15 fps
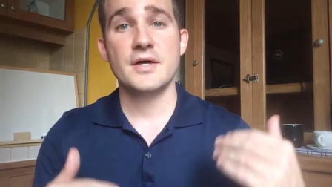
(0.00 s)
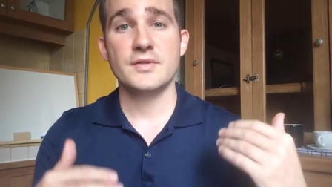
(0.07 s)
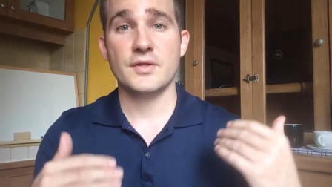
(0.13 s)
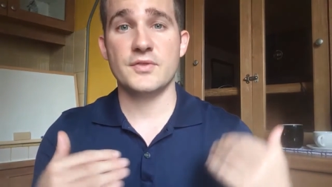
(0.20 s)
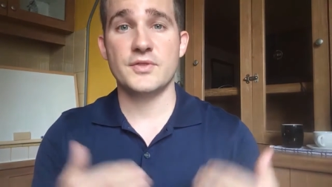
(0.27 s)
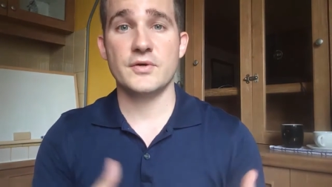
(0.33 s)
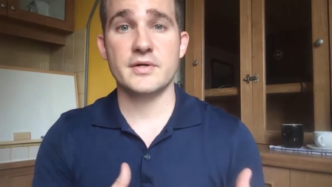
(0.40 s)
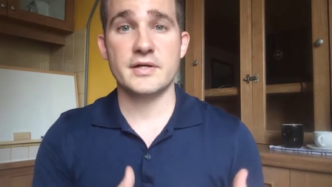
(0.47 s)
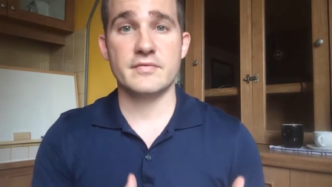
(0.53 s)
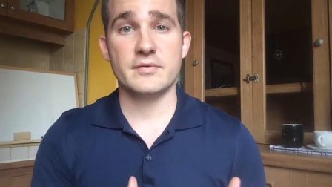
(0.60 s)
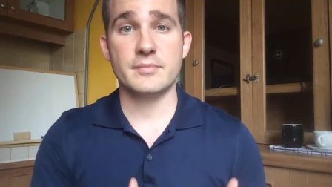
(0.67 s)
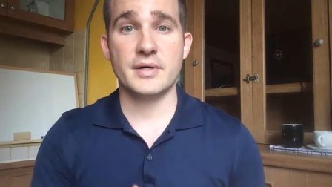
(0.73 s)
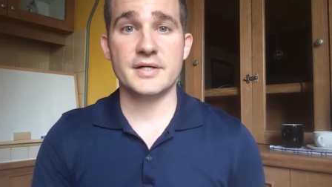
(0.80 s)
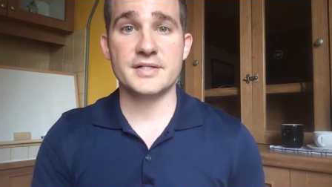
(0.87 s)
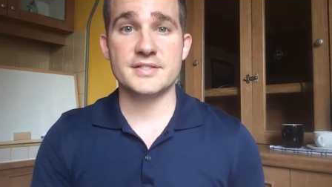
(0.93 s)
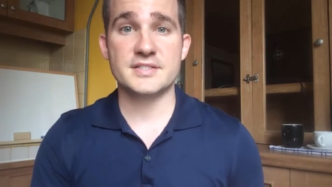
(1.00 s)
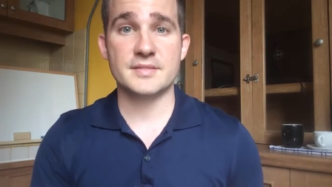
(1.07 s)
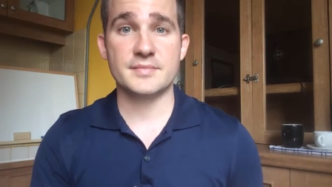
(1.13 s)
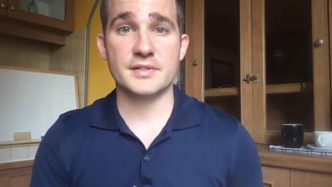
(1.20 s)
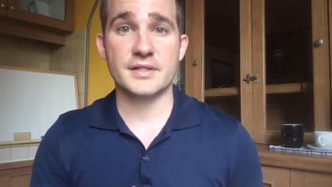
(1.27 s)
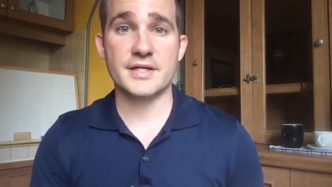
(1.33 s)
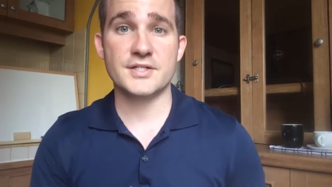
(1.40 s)
the theory of embodied
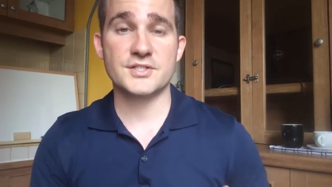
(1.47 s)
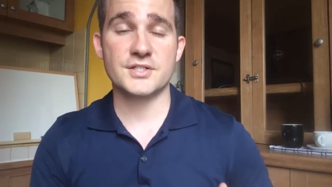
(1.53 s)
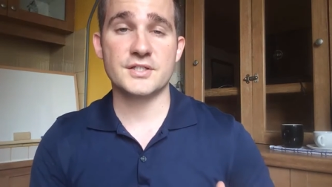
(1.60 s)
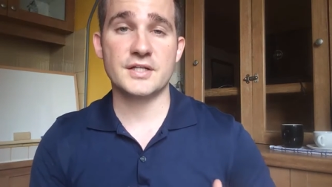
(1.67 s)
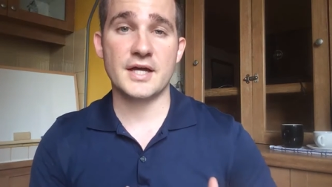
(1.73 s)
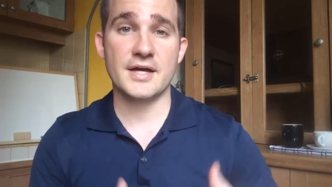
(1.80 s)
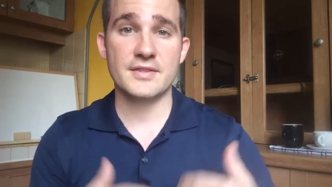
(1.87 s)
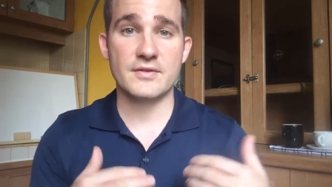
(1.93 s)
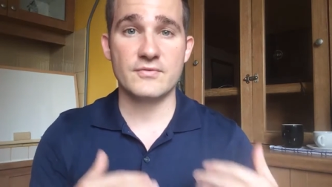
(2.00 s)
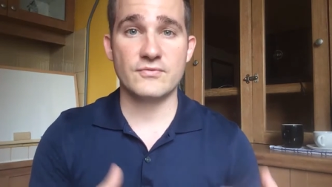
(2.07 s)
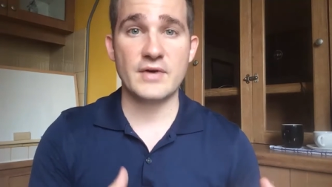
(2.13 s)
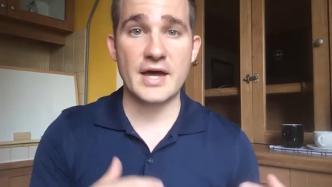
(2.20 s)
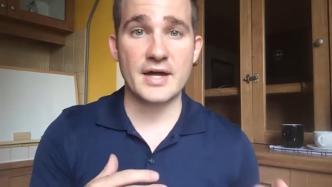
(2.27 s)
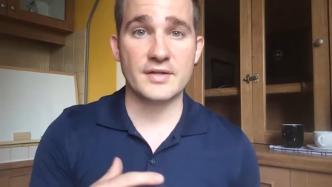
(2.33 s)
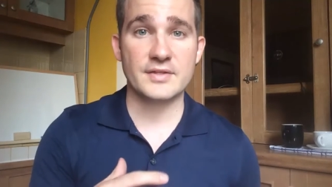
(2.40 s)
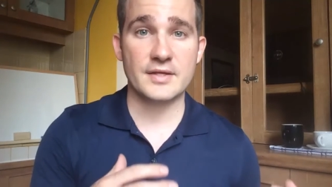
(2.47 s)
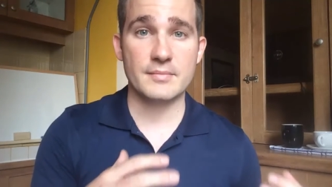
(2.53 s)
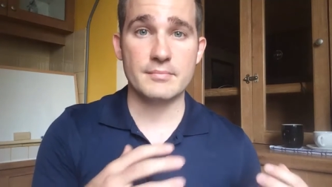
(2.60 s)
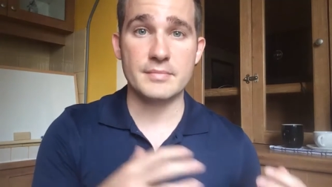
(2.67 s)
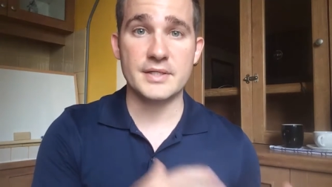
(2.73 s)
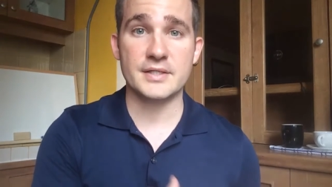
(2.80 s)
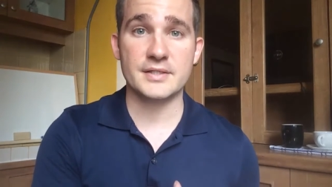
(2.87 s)
simulation and the fact
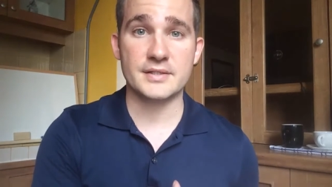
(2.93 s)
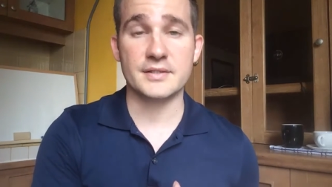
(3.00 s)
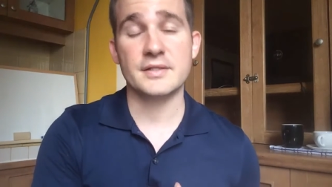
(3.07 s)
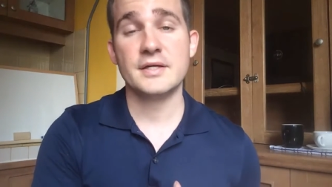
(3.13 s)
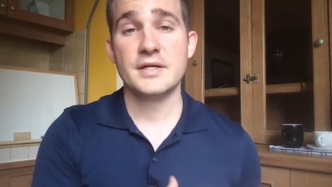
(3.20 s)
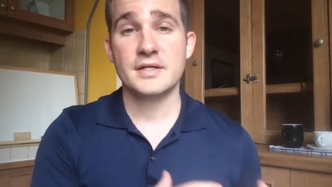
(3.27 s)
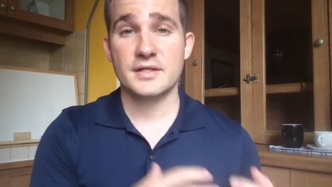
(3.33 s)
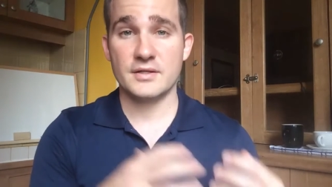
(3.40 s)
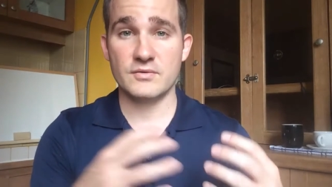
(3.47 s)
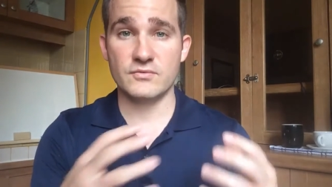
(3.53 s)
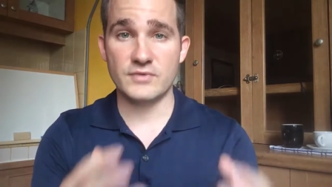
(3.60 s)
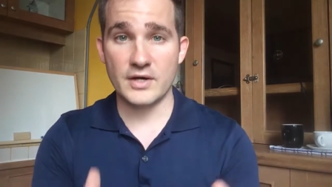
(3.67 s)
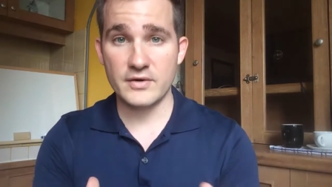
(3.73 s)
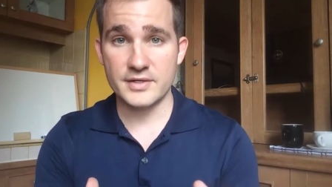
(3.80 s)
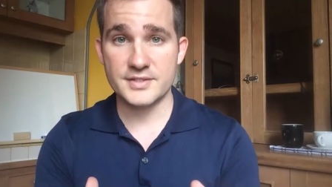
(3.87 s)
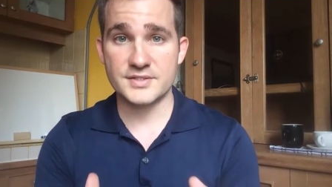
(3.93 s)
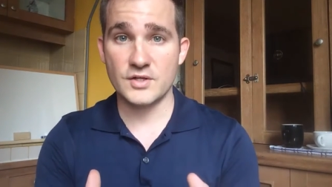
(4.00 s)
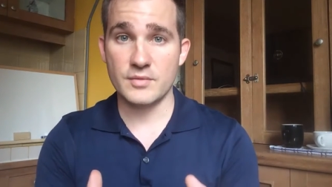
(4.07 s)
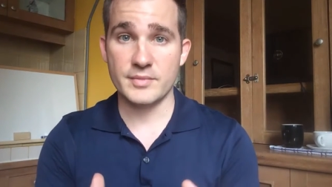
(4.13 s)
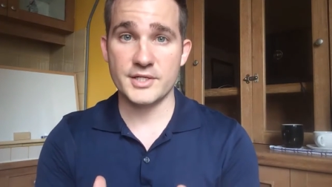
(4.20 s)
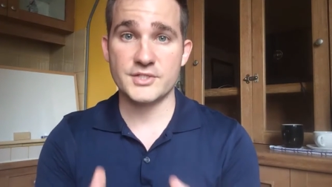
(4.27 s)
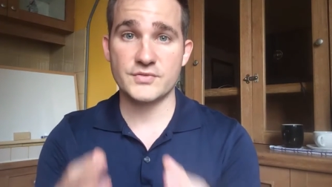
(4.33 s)
that meaning can vary
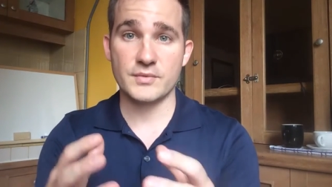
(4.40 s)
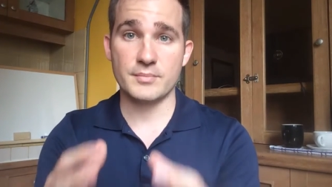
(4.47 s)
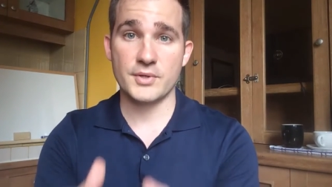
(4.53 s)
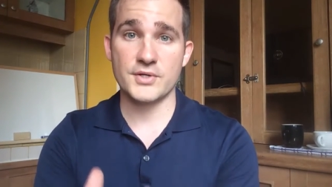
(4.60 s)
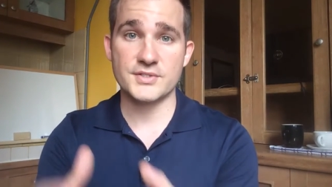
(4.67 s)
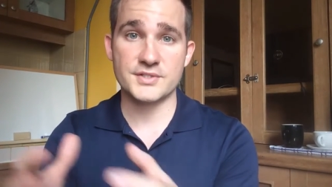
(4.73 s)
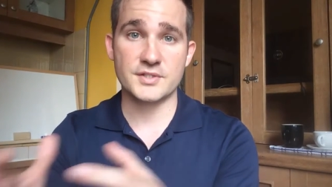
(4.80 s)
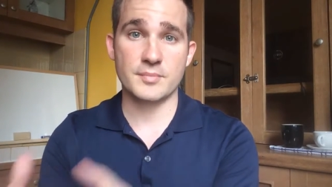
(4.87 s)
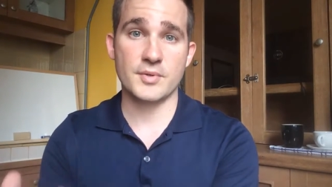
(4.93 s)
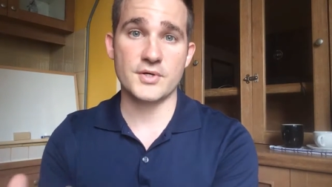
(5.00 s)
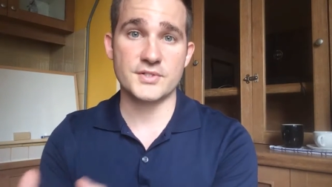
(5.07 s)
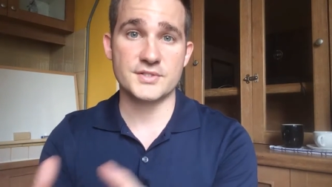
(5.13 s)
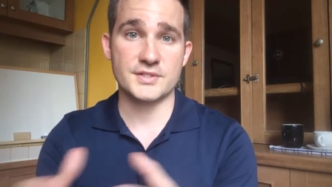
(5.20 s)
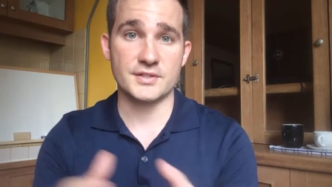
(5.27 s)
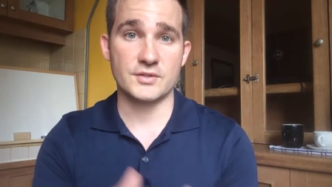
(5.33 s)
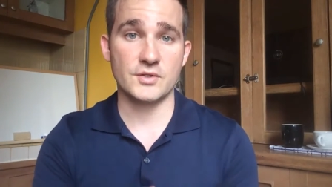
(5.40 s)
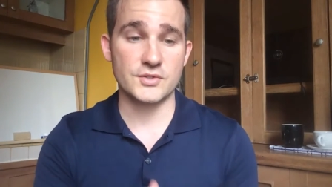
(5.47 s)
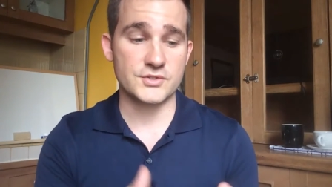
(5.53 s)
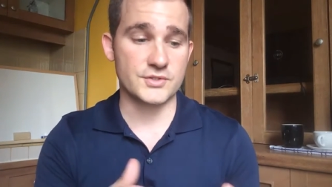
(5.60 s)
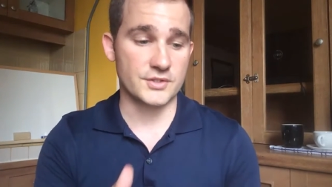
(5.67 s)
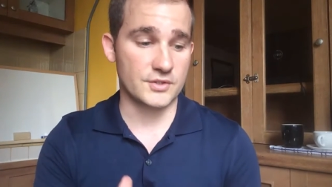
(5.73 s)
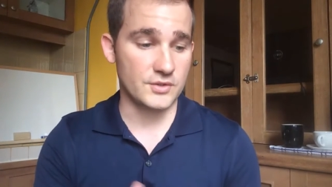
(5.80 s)
so much from person to person and
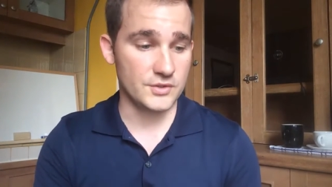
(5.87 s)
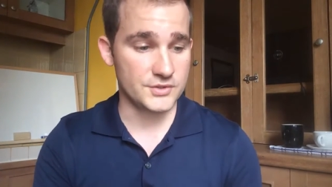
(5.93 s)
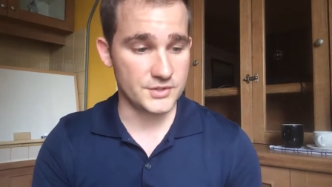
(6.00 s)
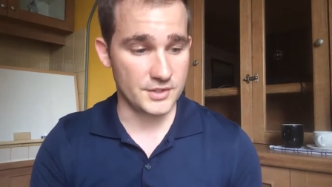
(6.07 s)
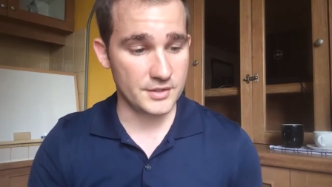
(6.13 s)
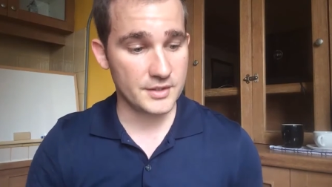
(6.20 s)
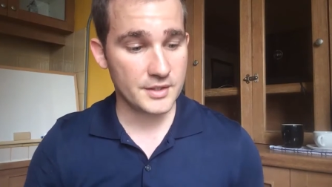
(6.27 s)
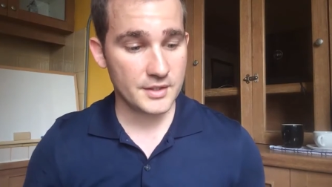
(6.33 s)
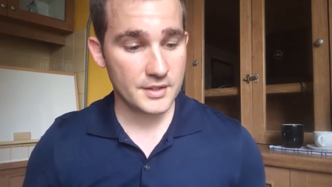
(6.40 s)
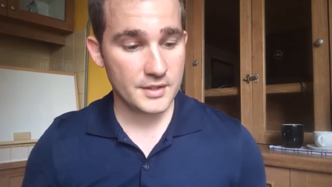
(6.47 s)
culture to culture.